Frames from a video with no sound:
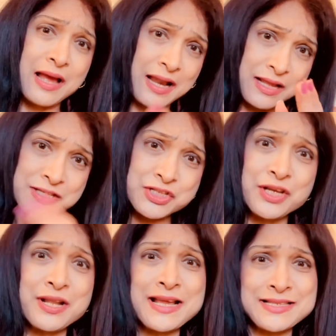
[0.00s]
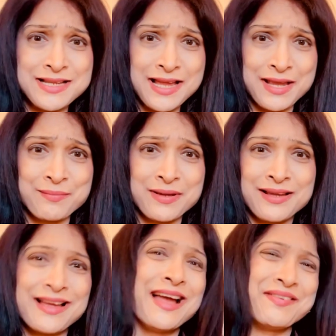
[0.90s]
I'll see you next time.
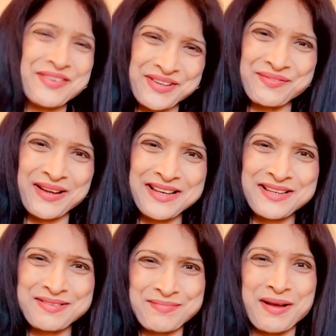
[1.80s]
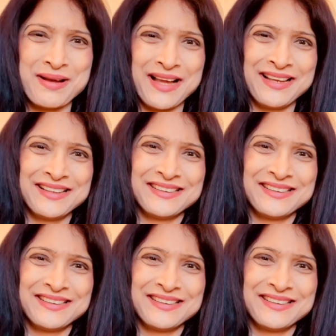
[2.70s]
Have a good one. Bye-bye.